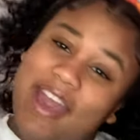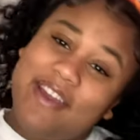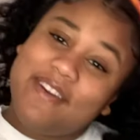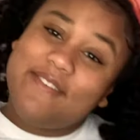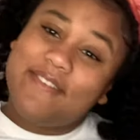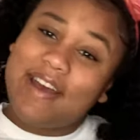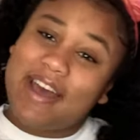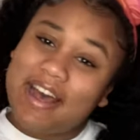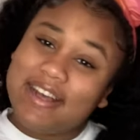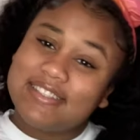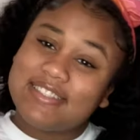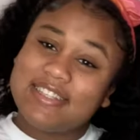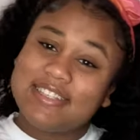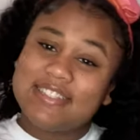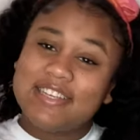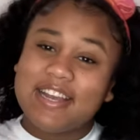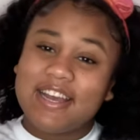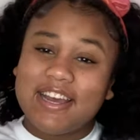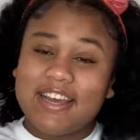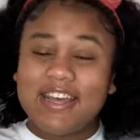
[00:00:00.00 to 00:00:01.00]
vibes, it's
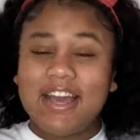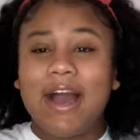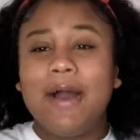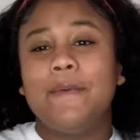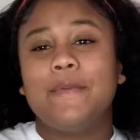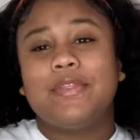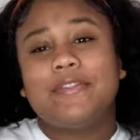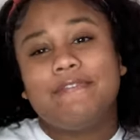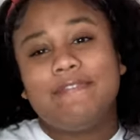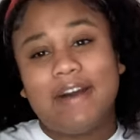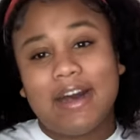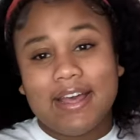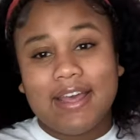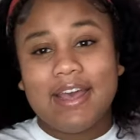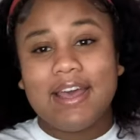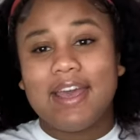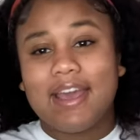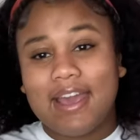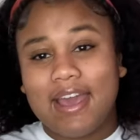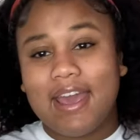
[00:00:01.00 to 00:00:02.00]
your girl Yaya with fire,
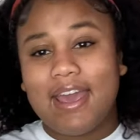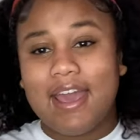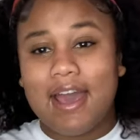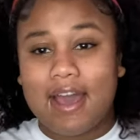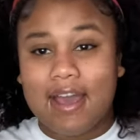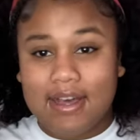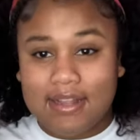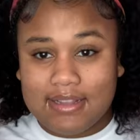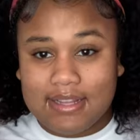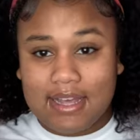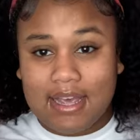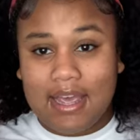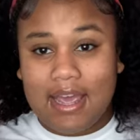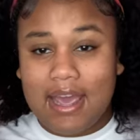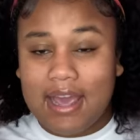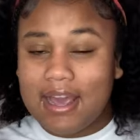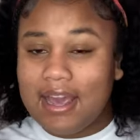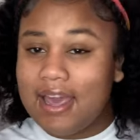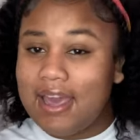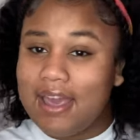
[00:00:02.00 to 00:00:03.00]
aka Yaya Lee,
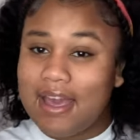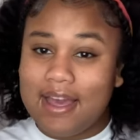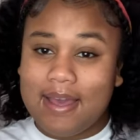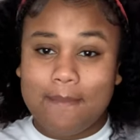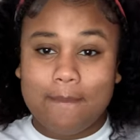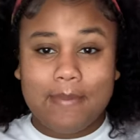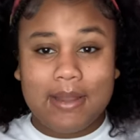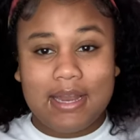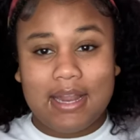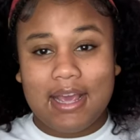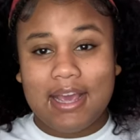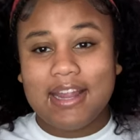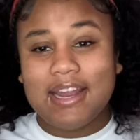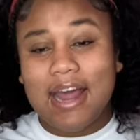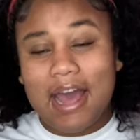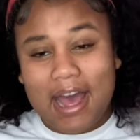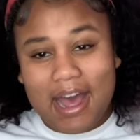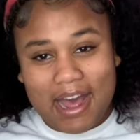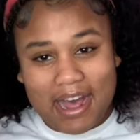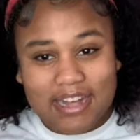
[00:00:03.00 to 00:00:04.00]
aka Yaya Manana.
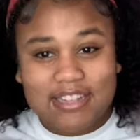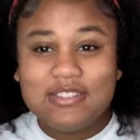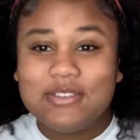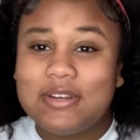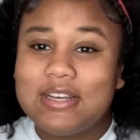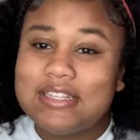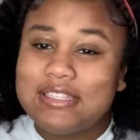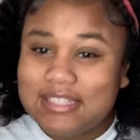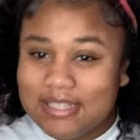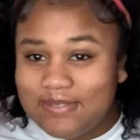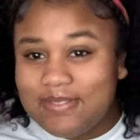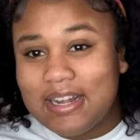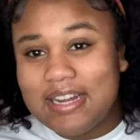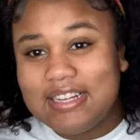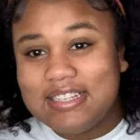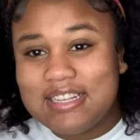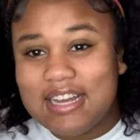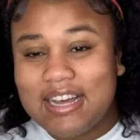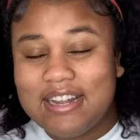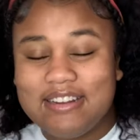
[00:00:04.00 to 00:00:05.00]
As you can see by
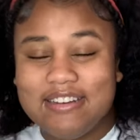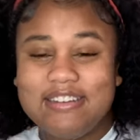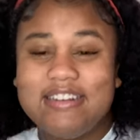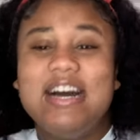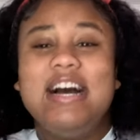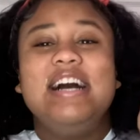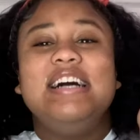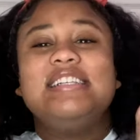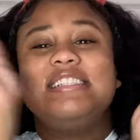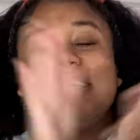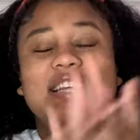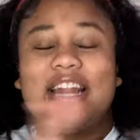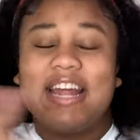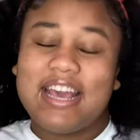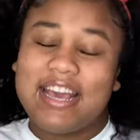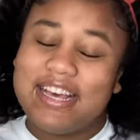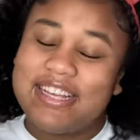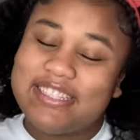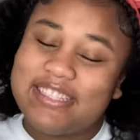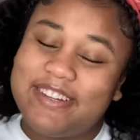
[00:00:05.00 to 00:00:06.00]
the title,
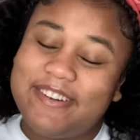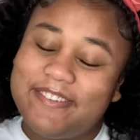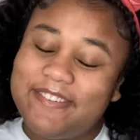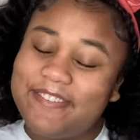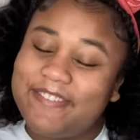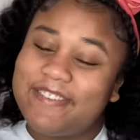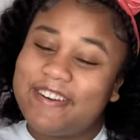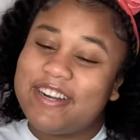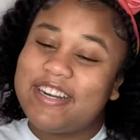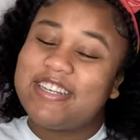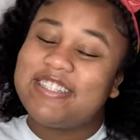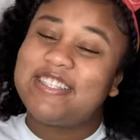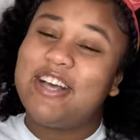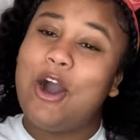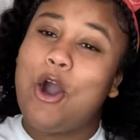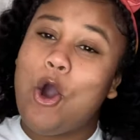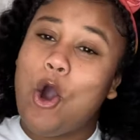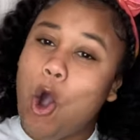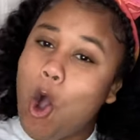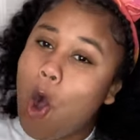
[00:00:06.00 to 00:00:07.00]
today is the first
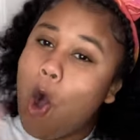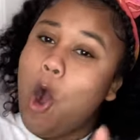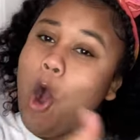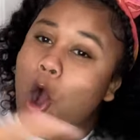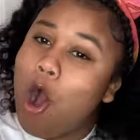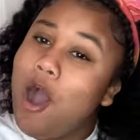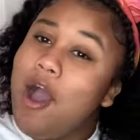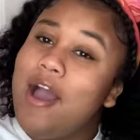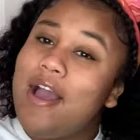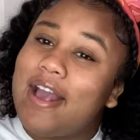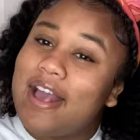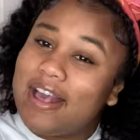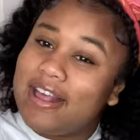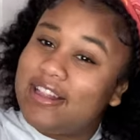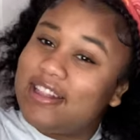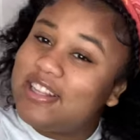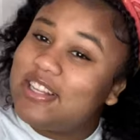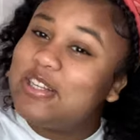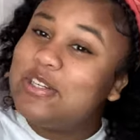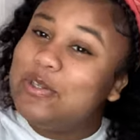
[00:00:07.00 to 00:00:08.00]
haul
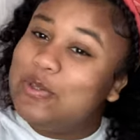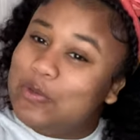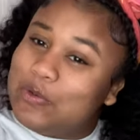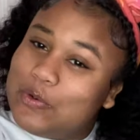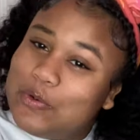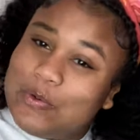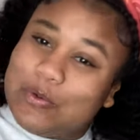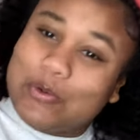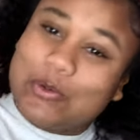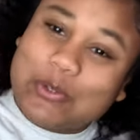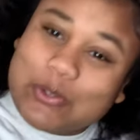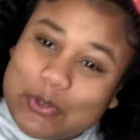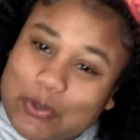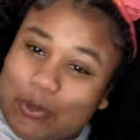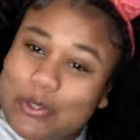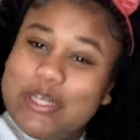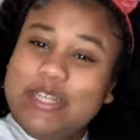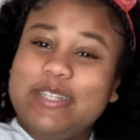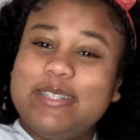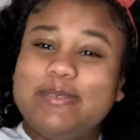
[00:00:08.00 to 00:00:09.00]
in the new
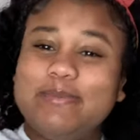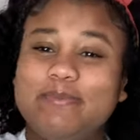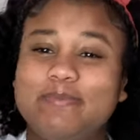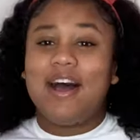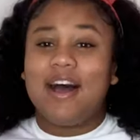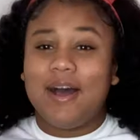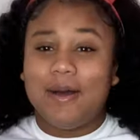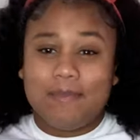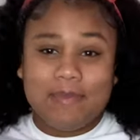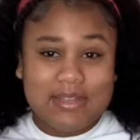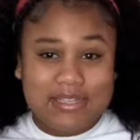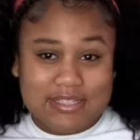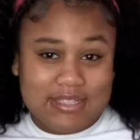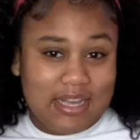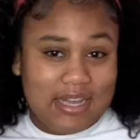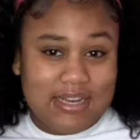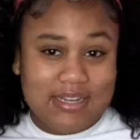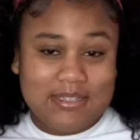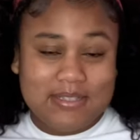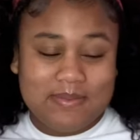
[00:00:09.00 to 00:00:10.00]
crib. I'm
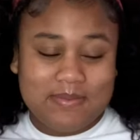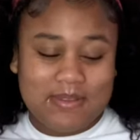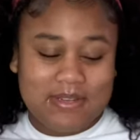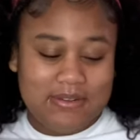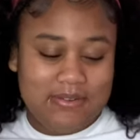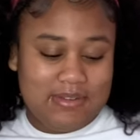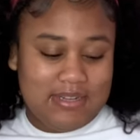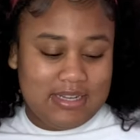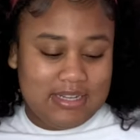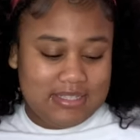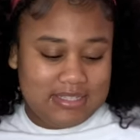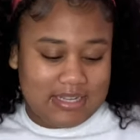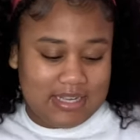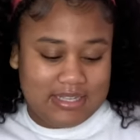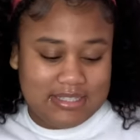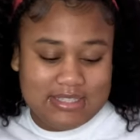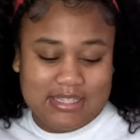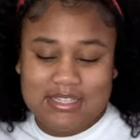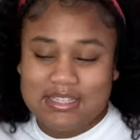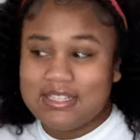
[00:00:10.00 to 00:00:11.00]
excited to be doing this
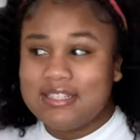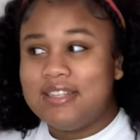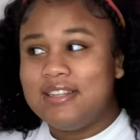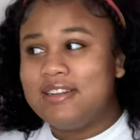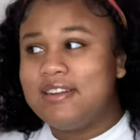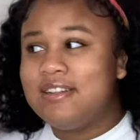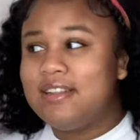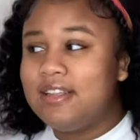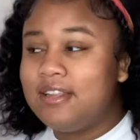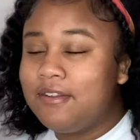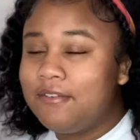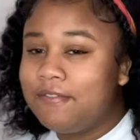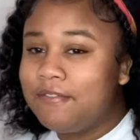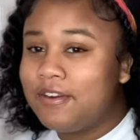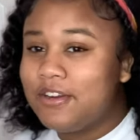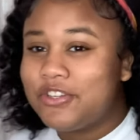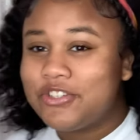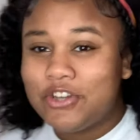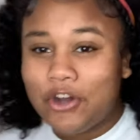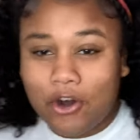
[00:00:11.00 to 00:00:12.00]
because this is literally the
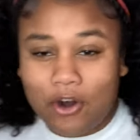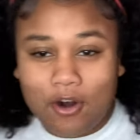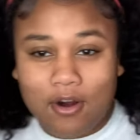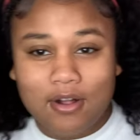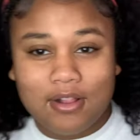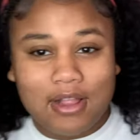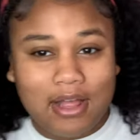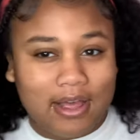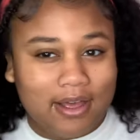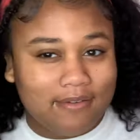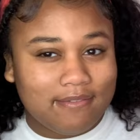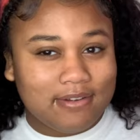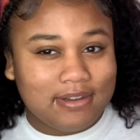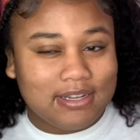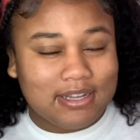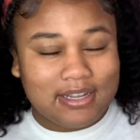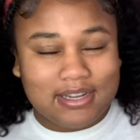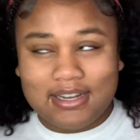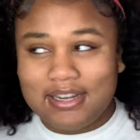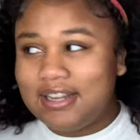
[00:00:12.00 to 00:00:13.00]
first haul I ever
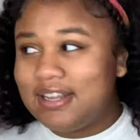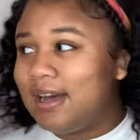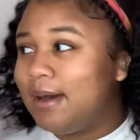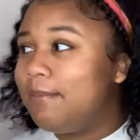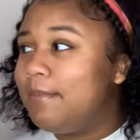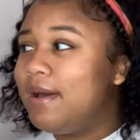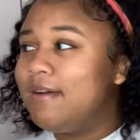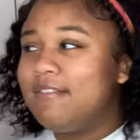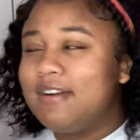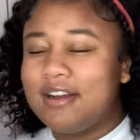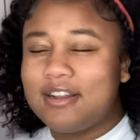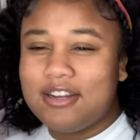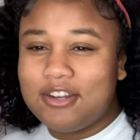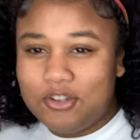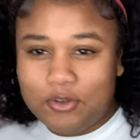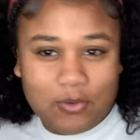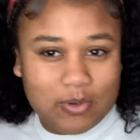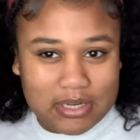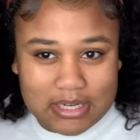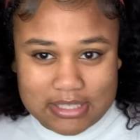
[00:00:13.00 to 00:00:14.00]
did. I'm ever gonna
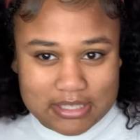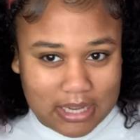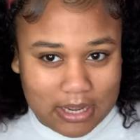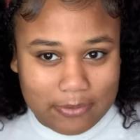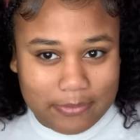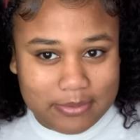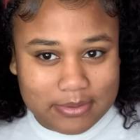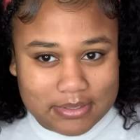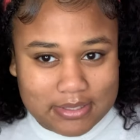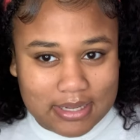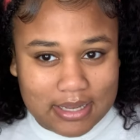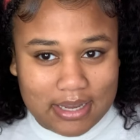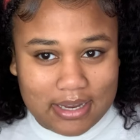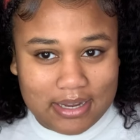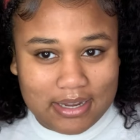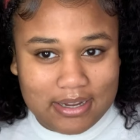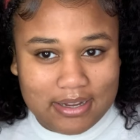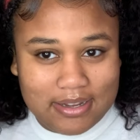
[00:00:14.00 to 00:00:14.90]
do in this house, like,